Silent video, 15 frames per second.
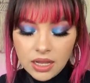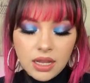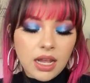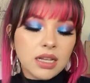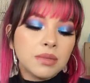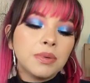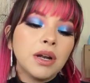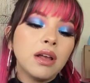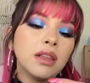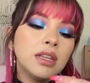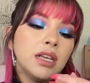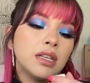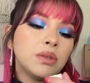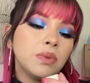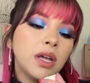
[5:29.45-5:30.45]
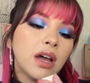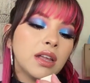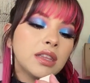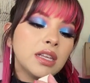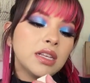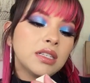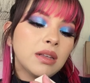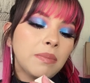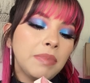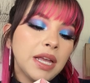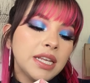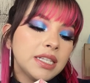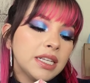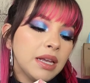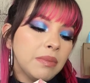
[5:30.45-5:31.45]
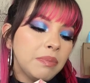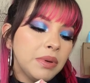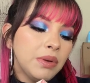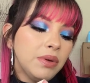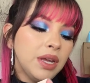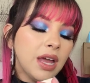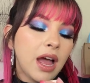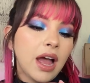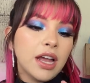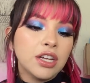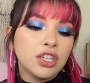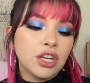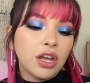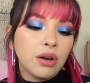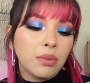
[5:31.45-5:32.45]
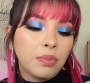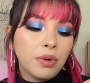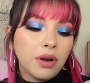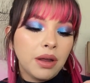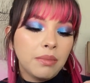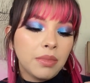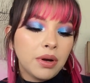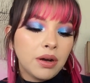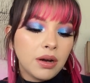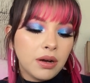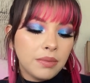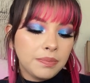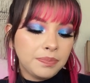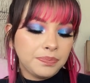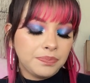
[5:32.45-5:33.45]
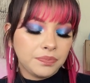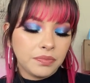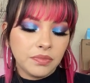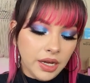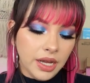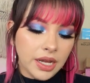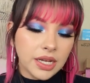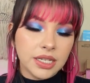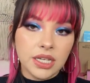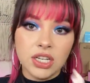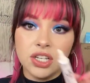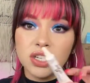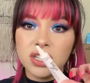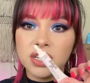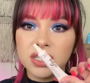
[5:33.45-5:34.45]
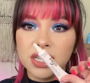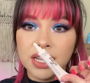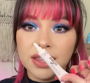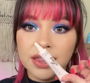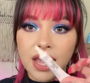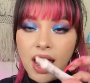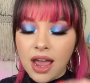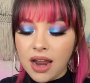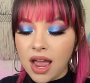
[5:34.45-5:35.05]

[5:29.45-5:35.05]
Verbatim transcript: last but not least, we got this Basic Beauty eyeshadow primer, and it just looks like that.